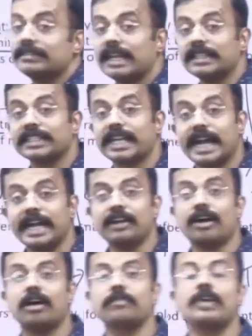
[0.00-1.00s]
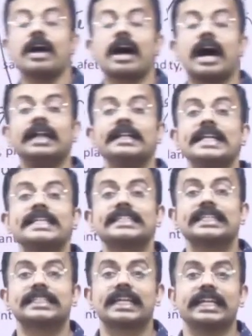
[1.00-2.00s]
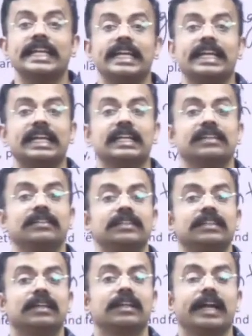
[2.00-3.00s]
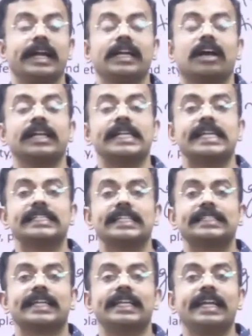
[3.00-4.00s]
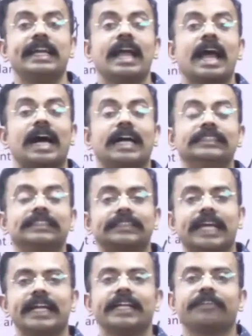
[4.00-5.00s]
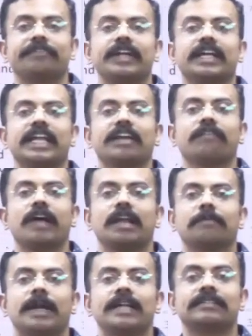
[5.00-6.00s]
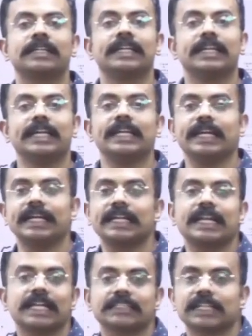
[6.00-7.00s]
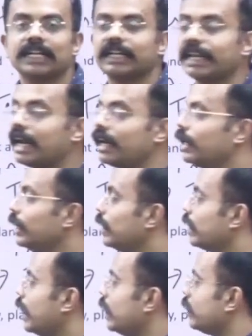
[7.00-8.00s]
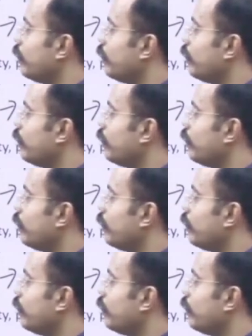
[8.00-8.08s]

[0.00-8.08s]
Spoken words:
such kind of unnecessary, right? Unnecessary, unscientific requirements in international trade, right?